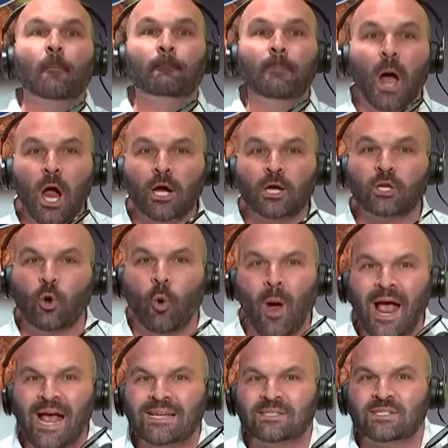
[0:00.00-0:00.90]

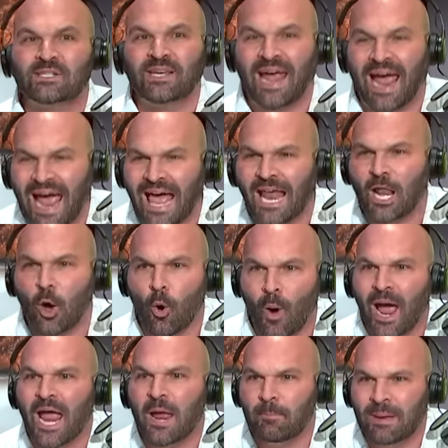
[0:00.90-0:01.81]
Marquez
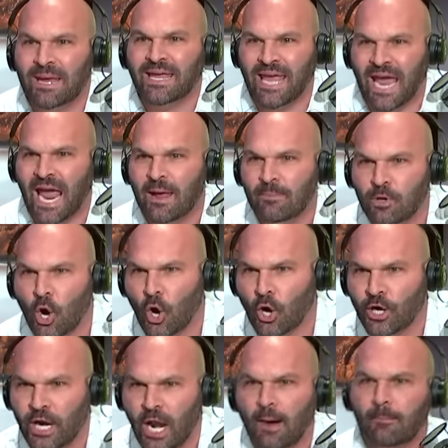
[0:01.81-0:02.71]
Callaway became
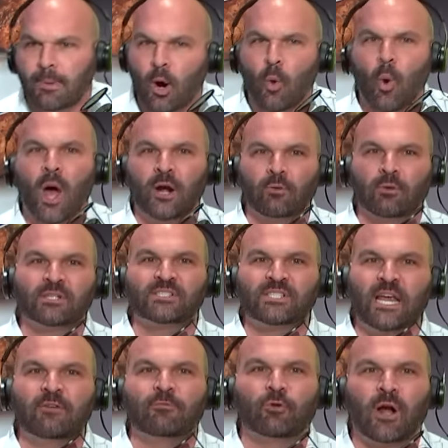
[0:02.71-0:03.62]
your number one
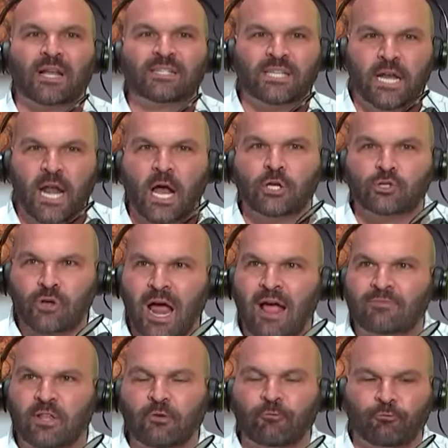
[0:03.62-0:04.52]
receiver as an
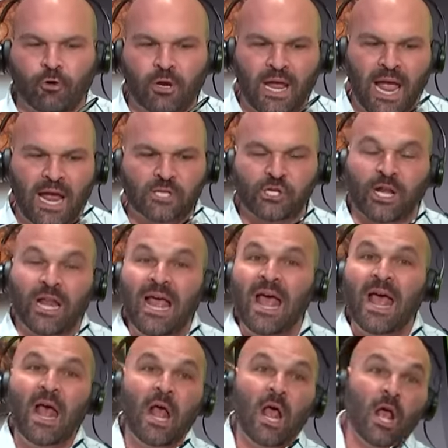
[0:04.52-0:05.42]
undrafted free agent.
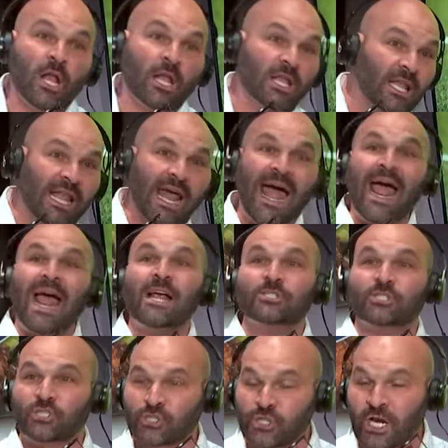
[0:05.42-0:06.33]

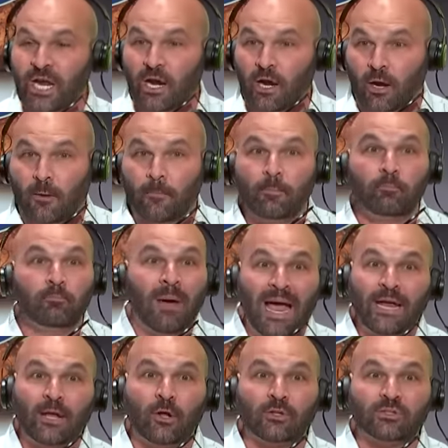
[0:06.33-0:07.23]
Last year,
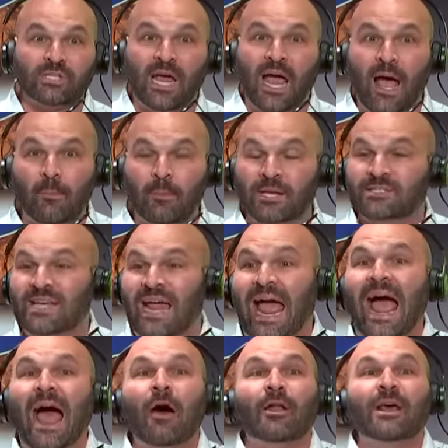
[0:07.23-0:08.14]
Michael Thomas
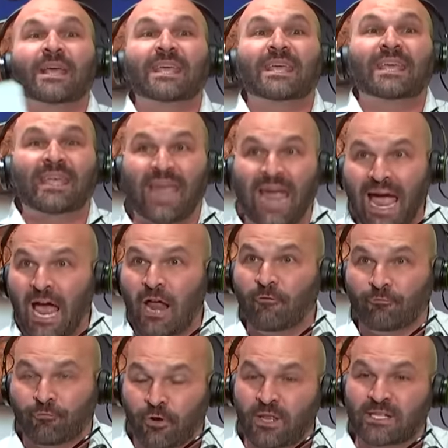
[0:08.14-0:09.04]
out
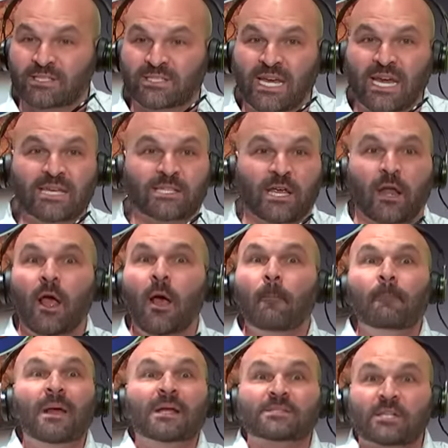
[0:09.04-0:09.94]
again for the season.
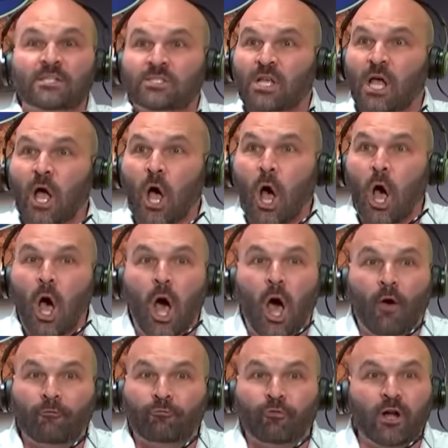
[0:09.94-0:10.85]
Misses the
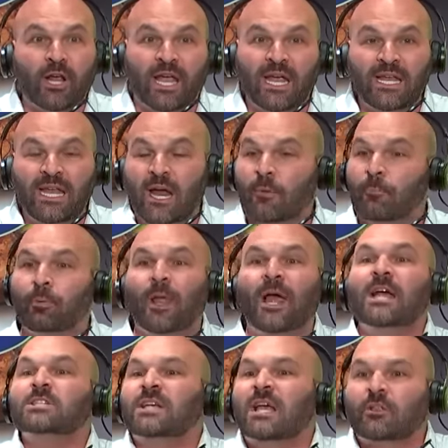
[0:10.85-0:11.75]
whole friggin' year.
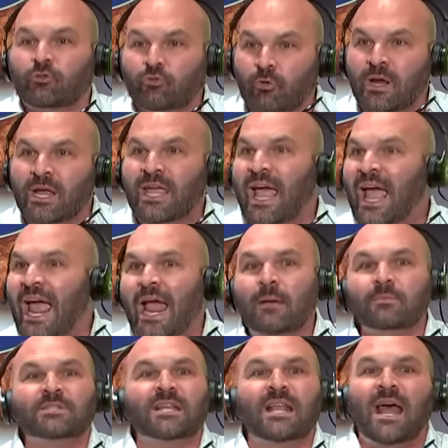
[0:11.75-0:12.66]
Plays like three
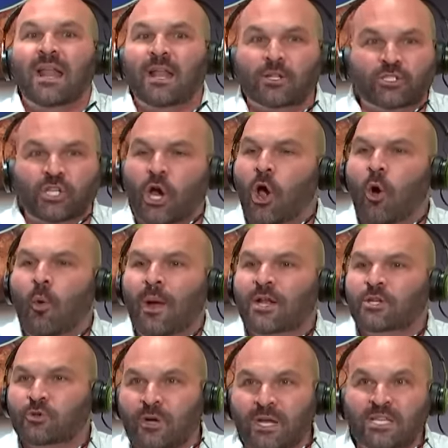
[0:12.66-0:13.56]
games and then a toe
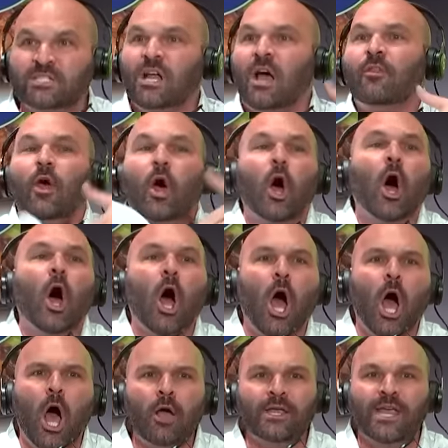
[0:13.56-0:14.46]
injury. He's done the
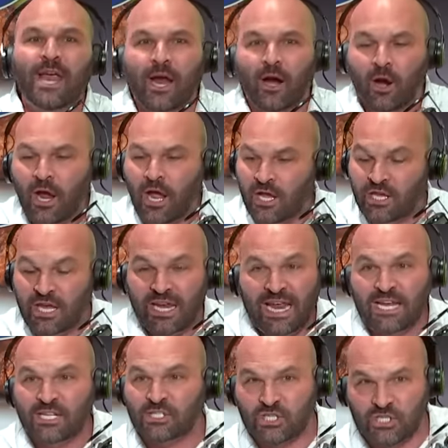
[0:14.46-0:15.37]
whole year. You
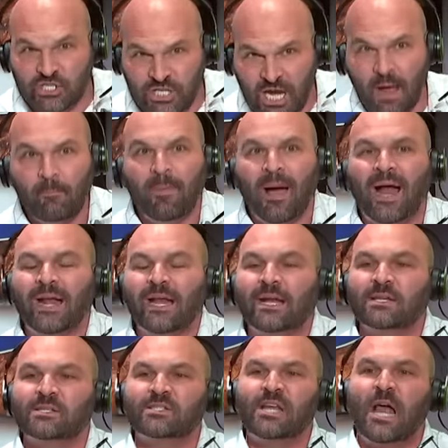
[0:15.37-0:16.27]
need
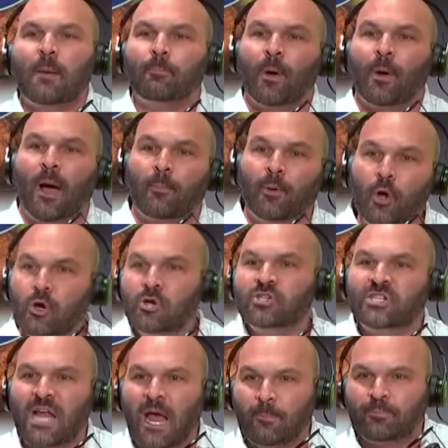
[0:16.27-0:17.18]
somebody to step up. Who
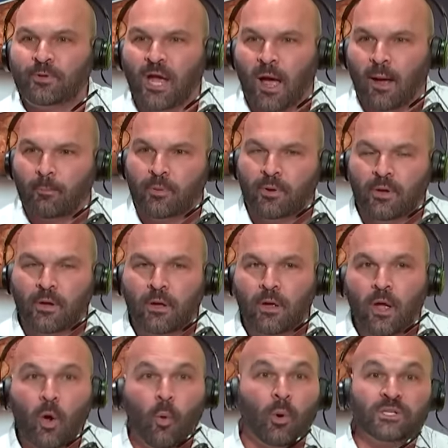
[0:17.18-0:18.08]
stepped up?
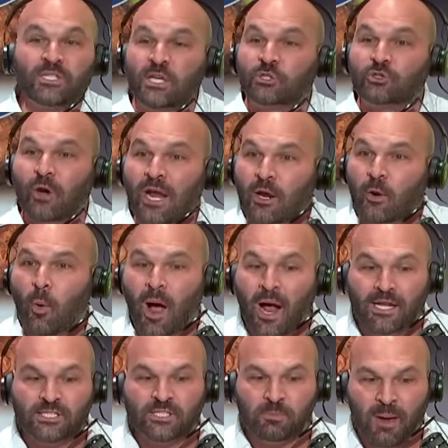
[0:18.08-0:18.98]
Was it
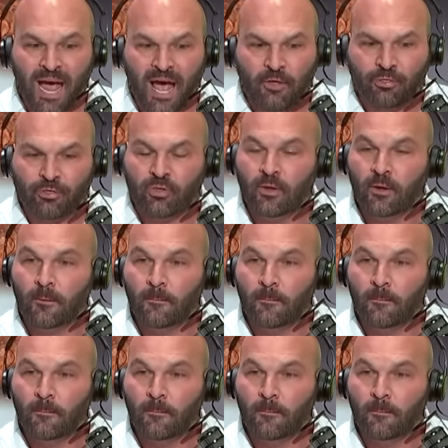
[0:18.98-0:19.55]
Tre'Quan Smith?